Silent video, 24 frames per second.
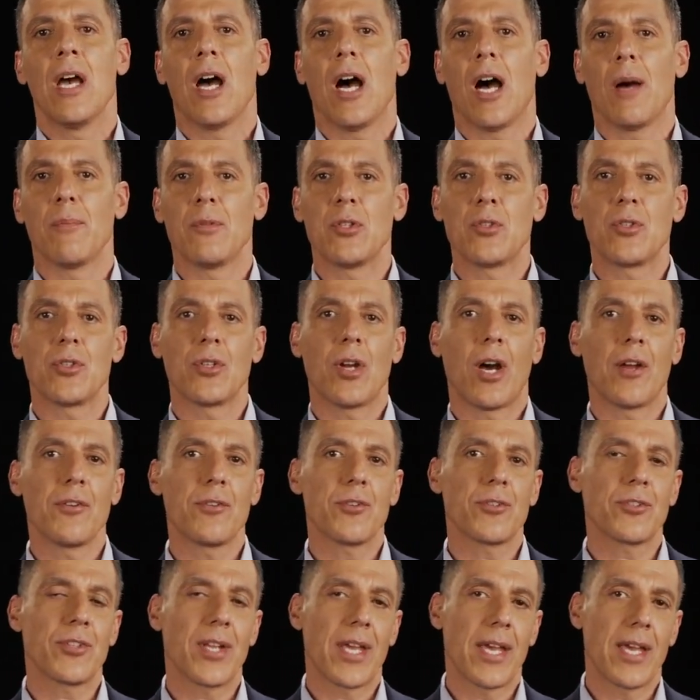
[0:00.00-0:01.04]
Um, you should
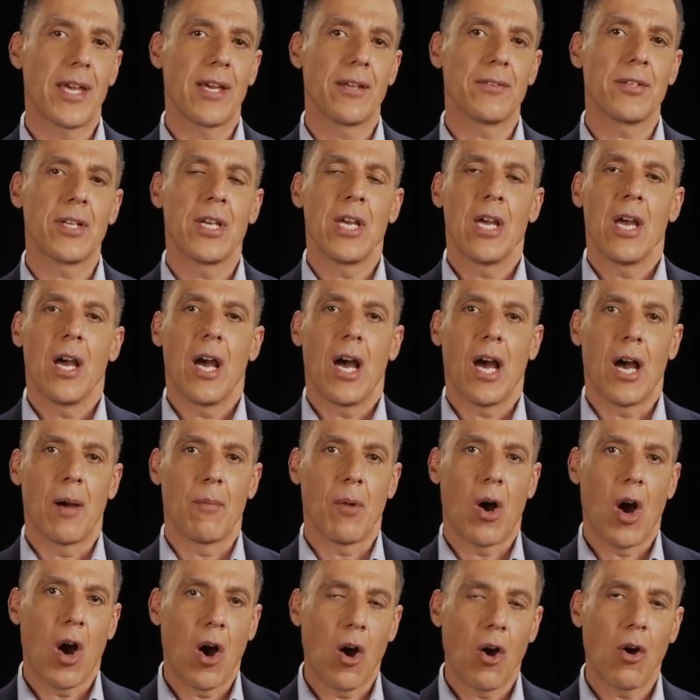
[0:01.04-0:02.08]
understand
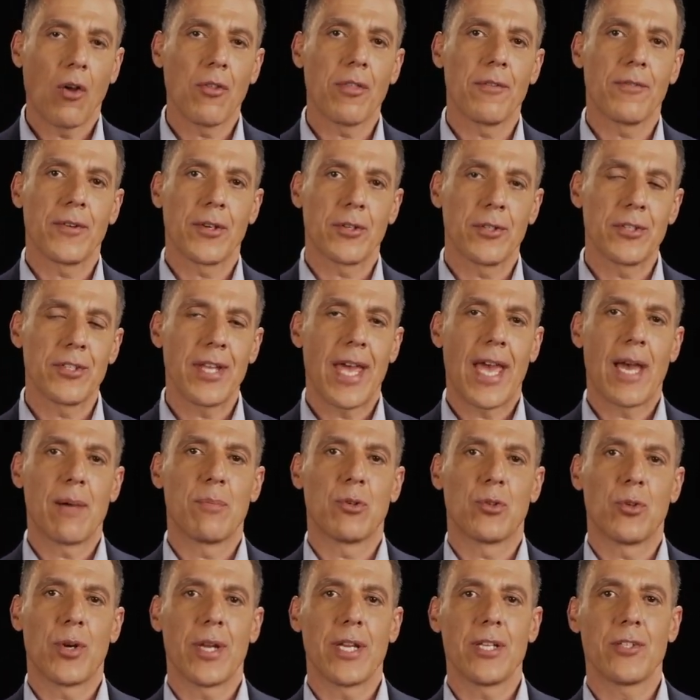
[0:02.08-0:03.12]
um, all the various
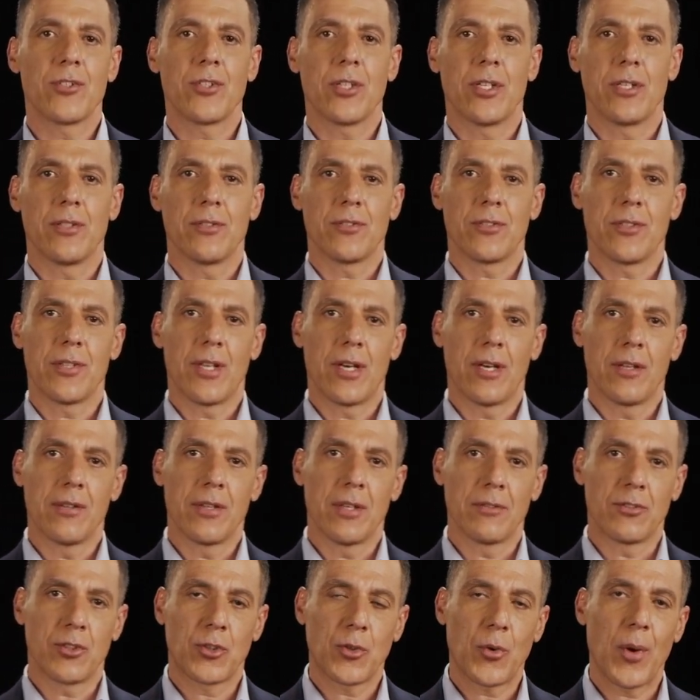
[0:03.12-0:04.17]
aberrations, the,
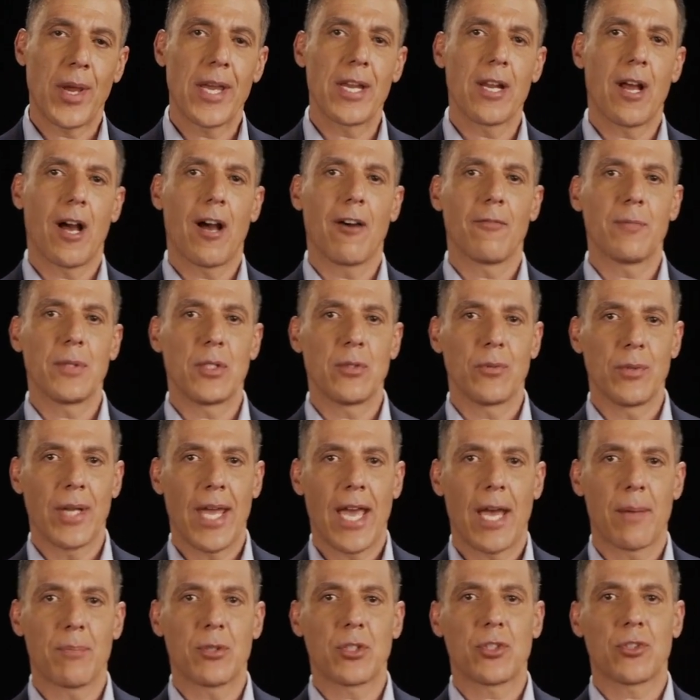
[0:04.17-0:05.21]
the trade-off between
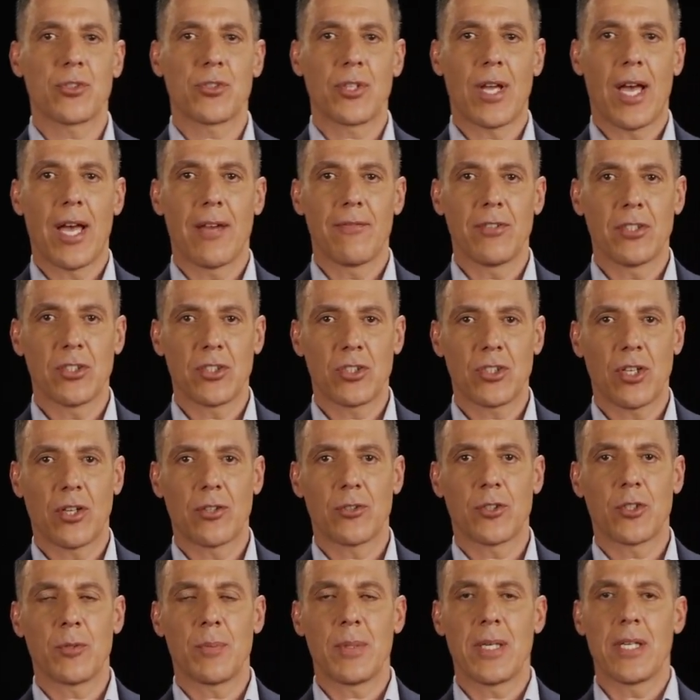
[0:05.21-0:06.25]
aperture size and
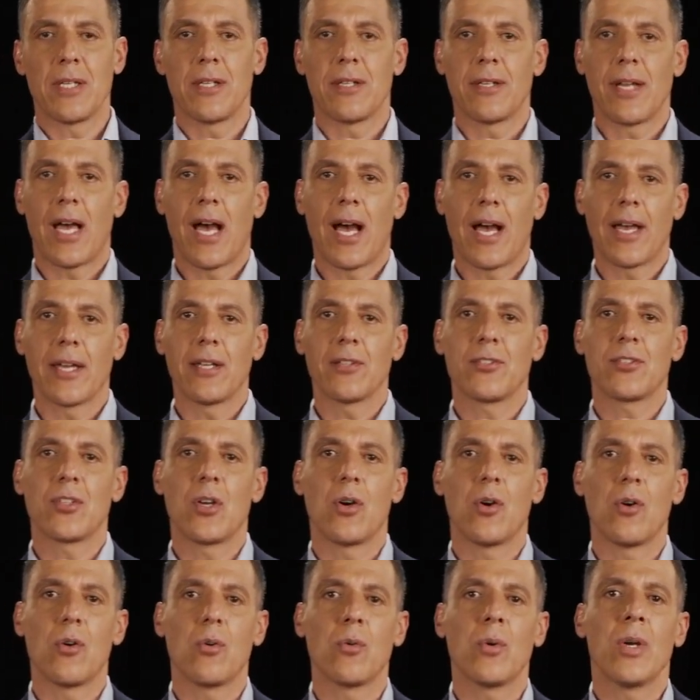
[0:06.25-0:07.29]
shutter speed and
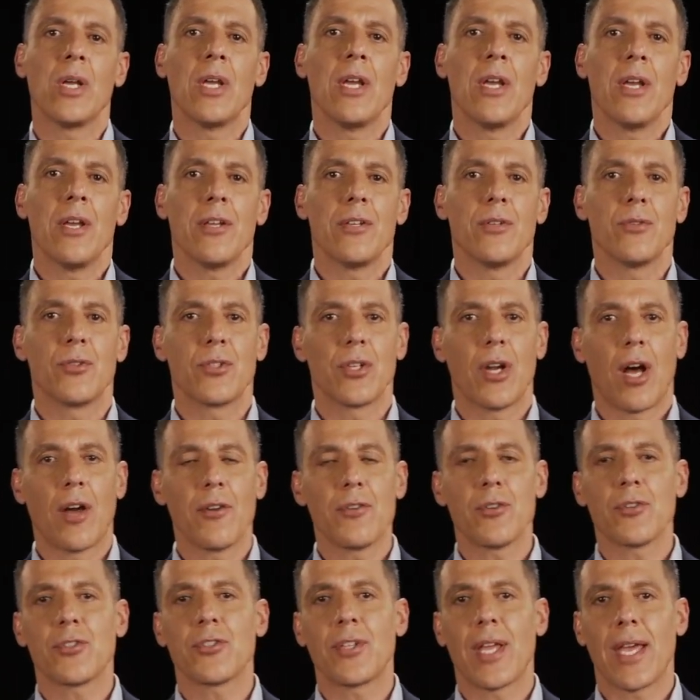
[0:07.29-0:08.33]
ISO. You should
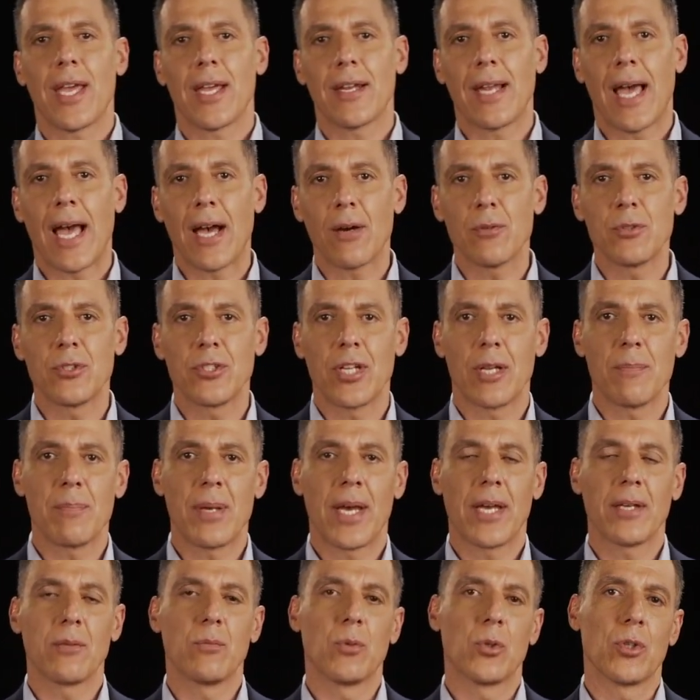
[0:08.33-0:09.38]
understand how
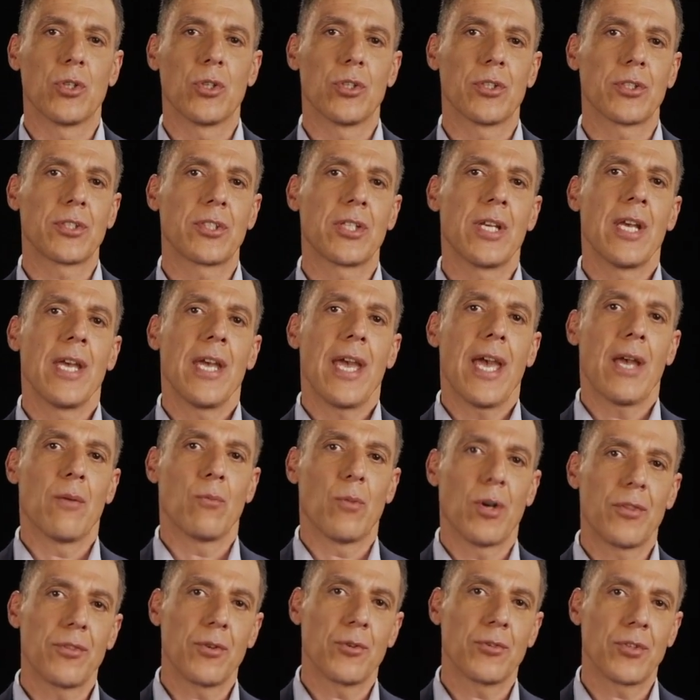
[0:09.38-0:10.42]
JPEG works and
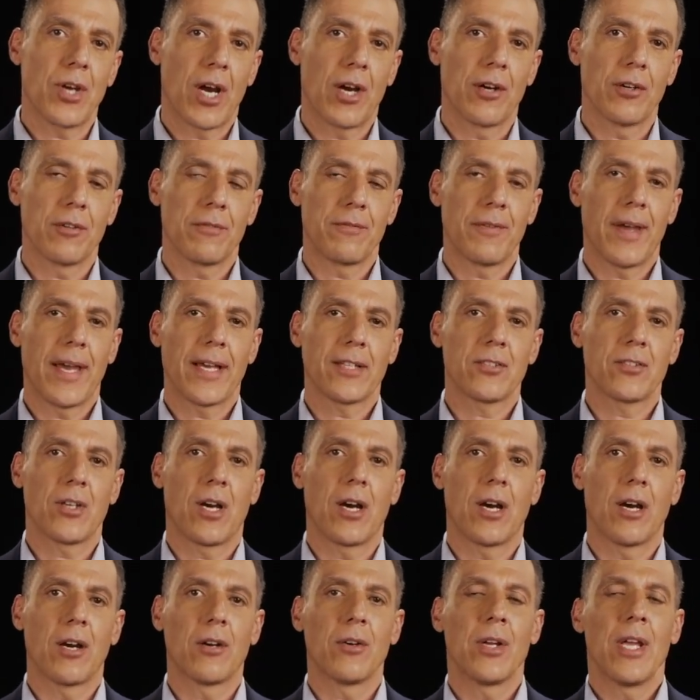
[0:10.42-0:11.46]
what those artifacts
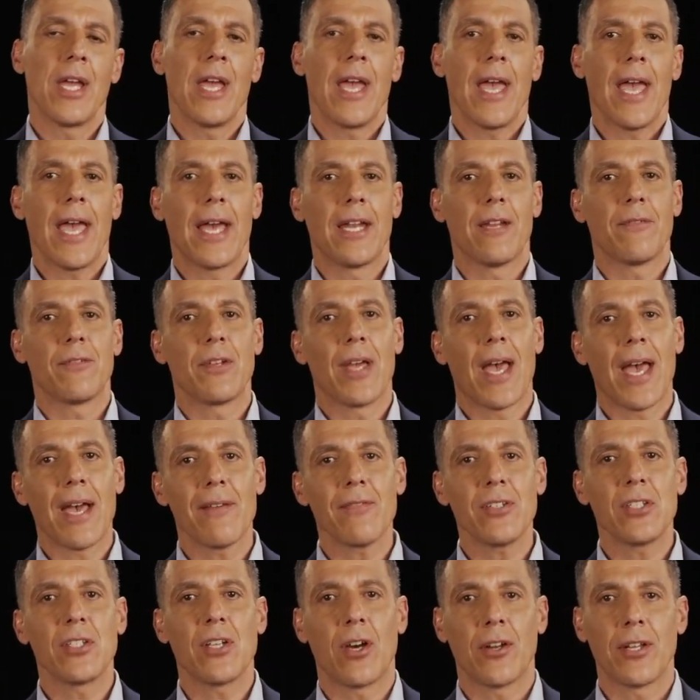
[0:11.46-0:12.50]
are. And if you
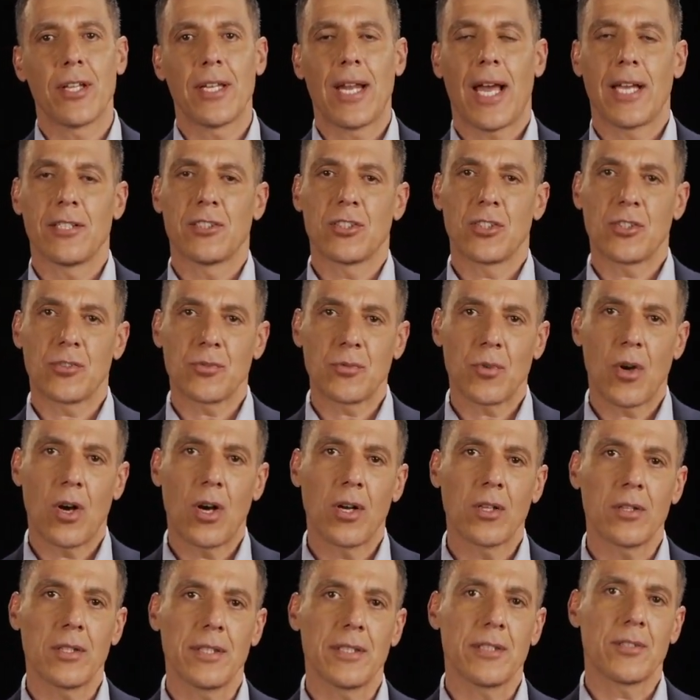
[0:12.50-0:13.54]
haven't done it, I
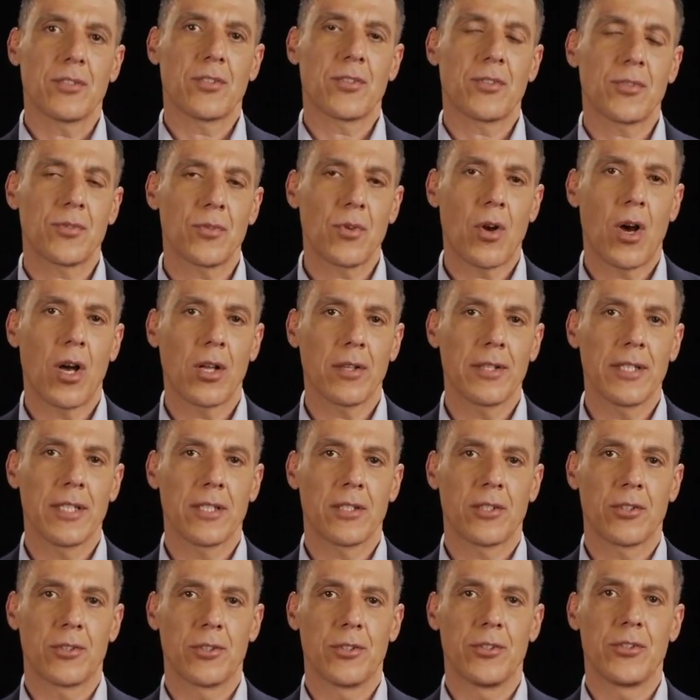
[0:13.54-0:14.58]
strongly, strongly
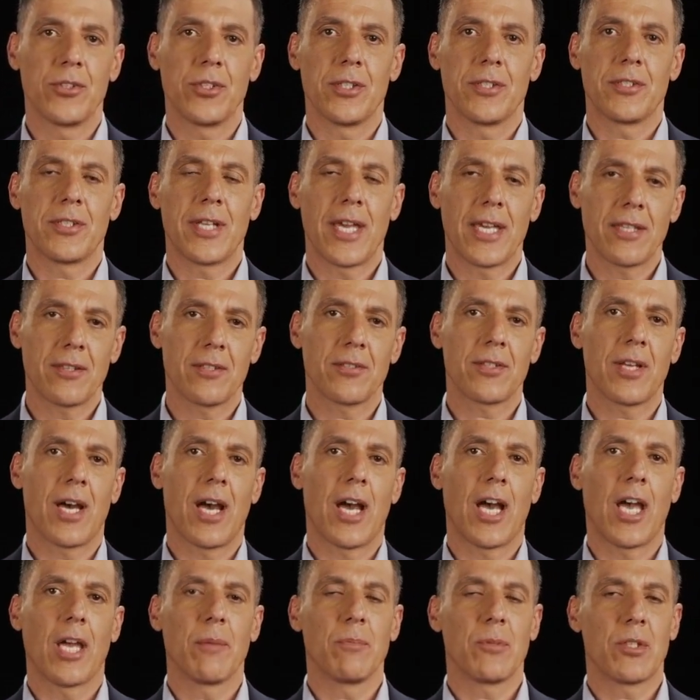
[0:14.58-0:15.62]
encourage you to take the
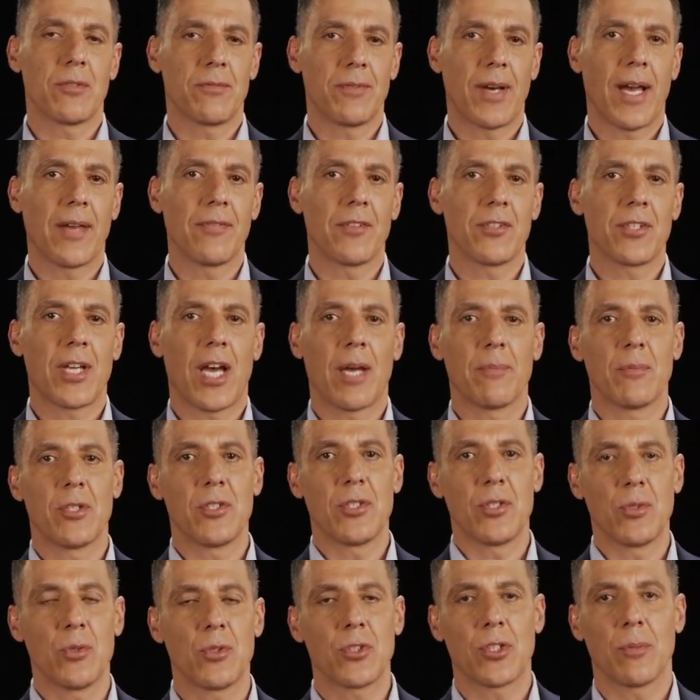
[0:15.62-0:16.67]
time, to find the time to
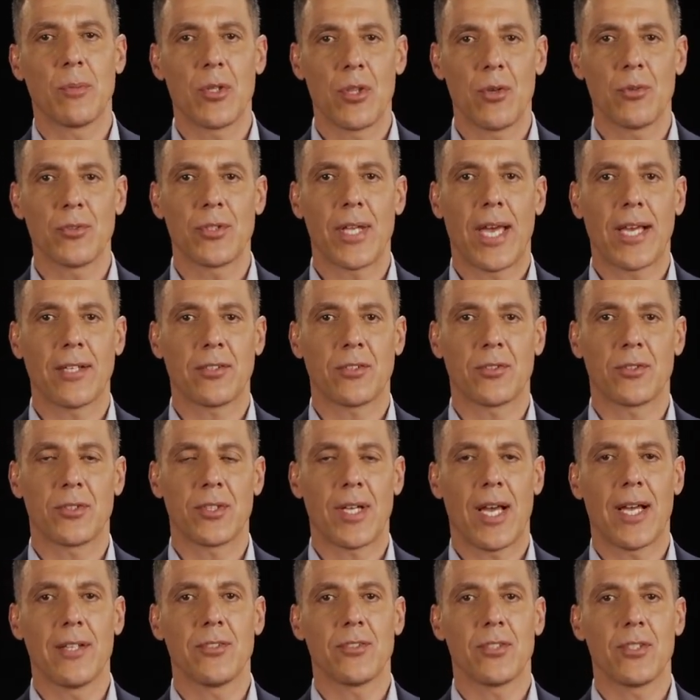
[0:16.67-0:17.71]
do some of those
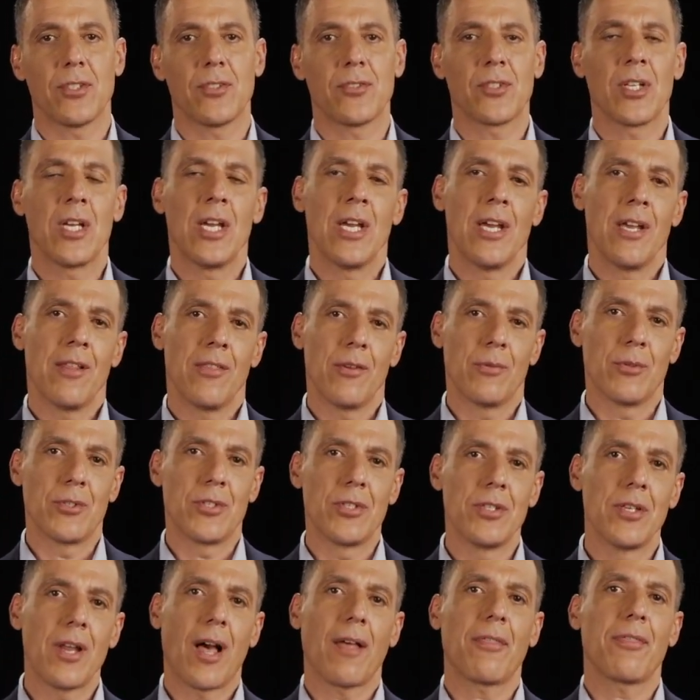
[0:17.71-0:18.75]
exercises. There is
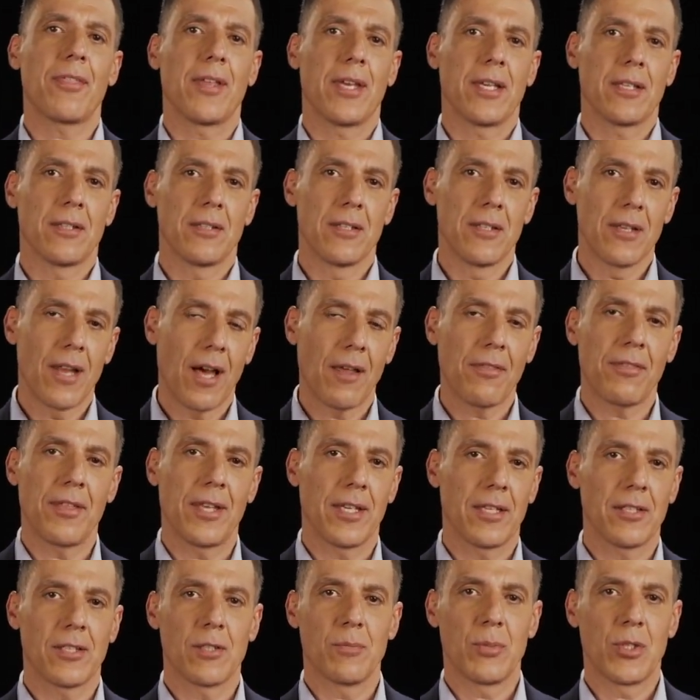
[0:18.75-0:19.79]
nothing, nothing
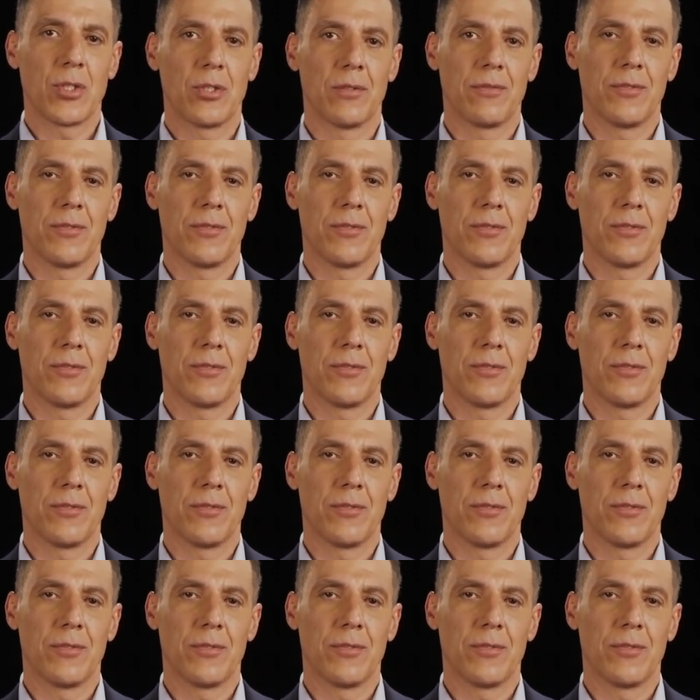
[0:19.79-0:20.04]
and computer